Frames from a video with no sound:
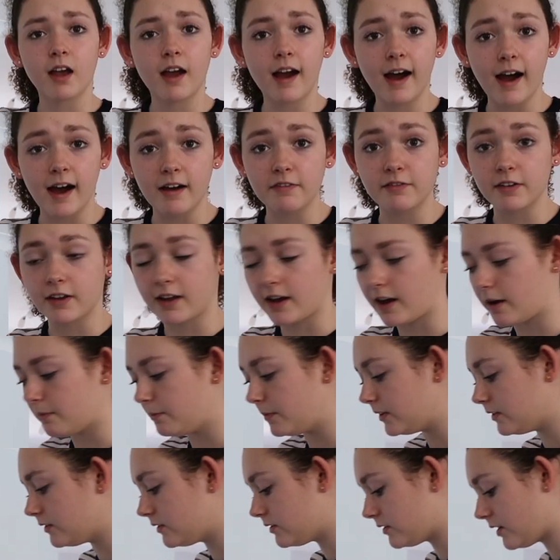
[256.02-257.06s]
half a cup
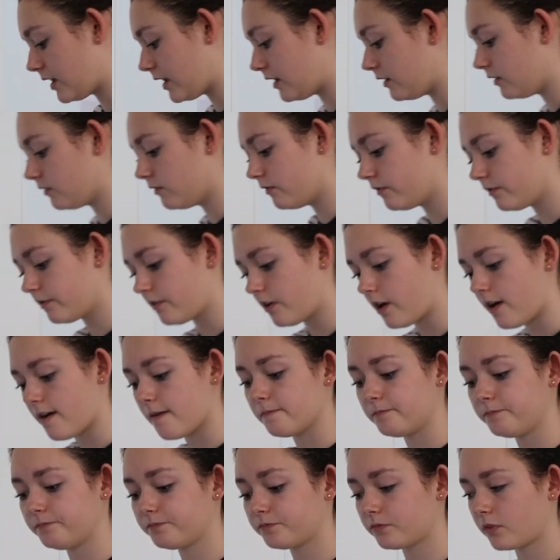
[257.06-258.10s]
instead of
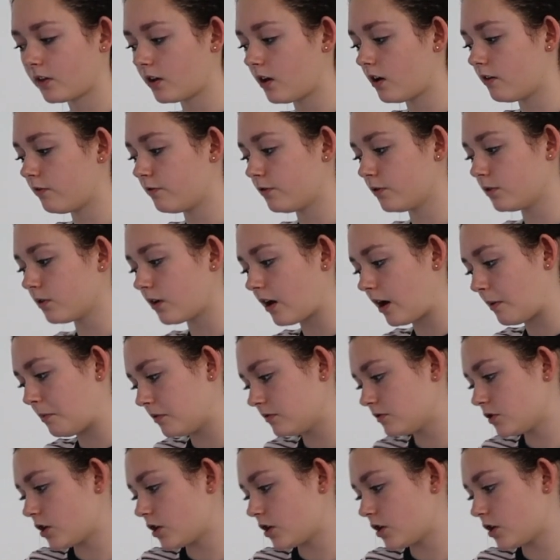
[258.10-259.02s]
a full cup of